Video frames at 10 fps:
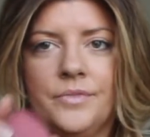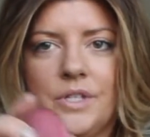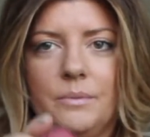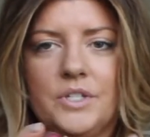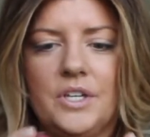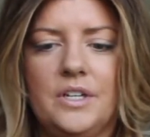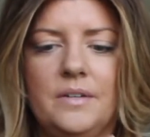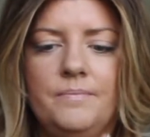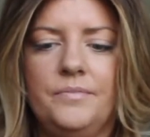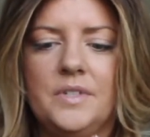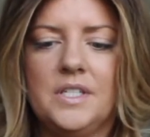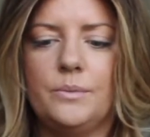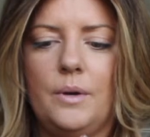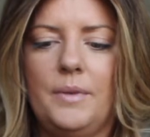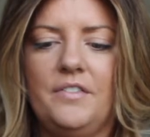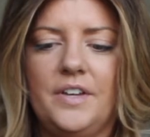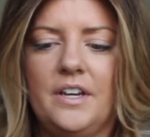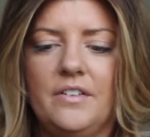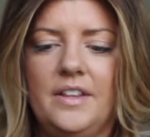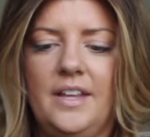So I'm just going to swirl my
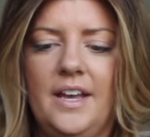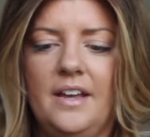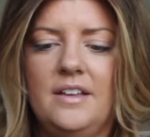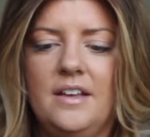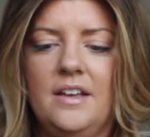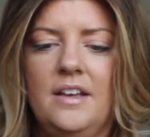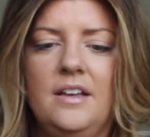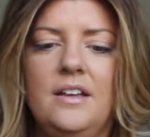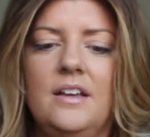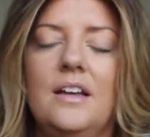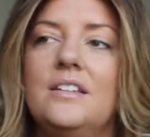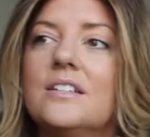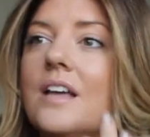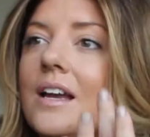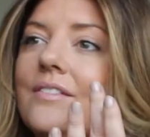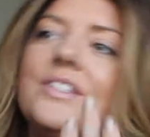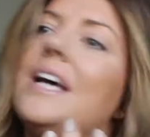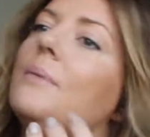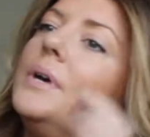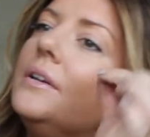finger in there and just kind of
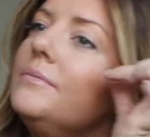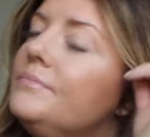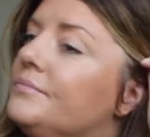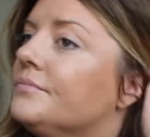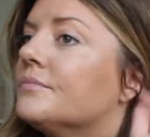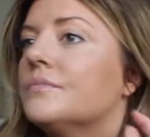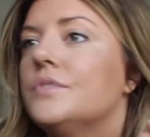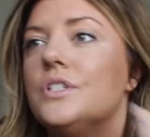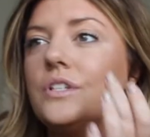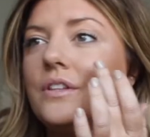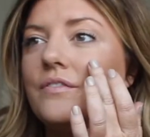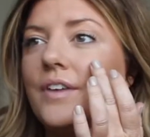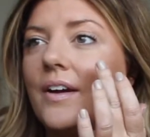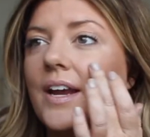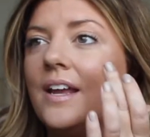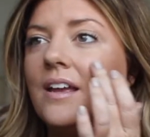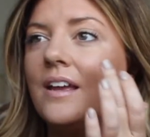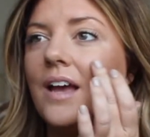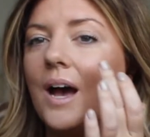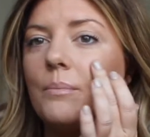dab it just on the very
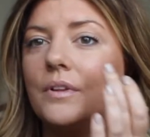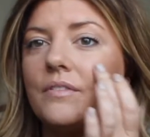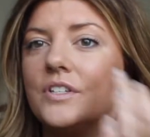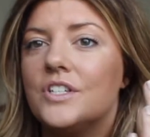apple of the